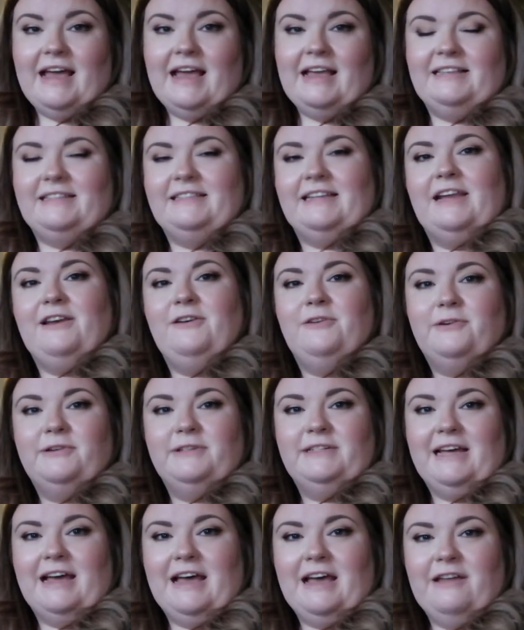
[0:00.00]
Estee
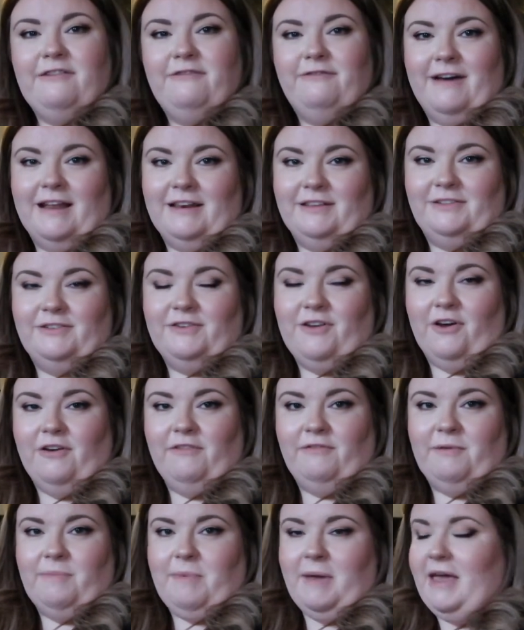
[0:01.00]
Lauder Advanced
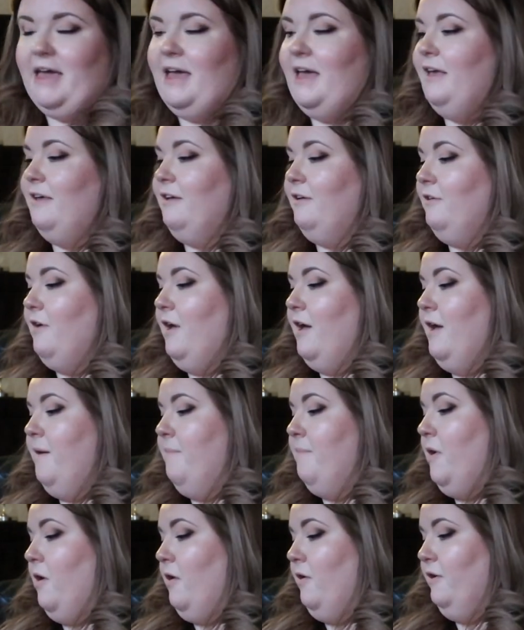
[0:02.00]
Night Repair
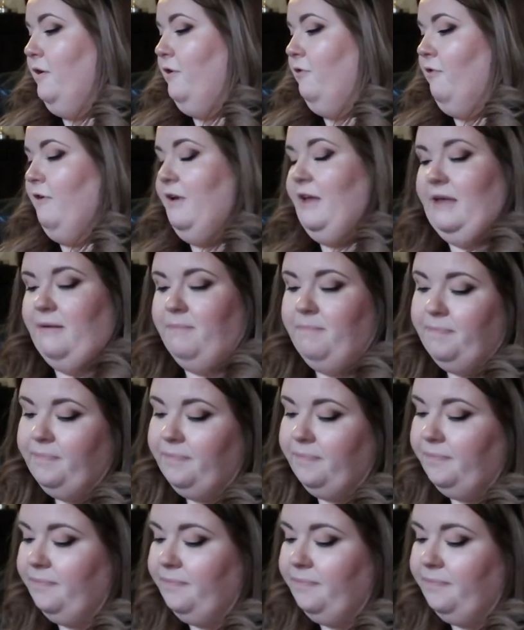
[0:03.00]
um, Eye Cream.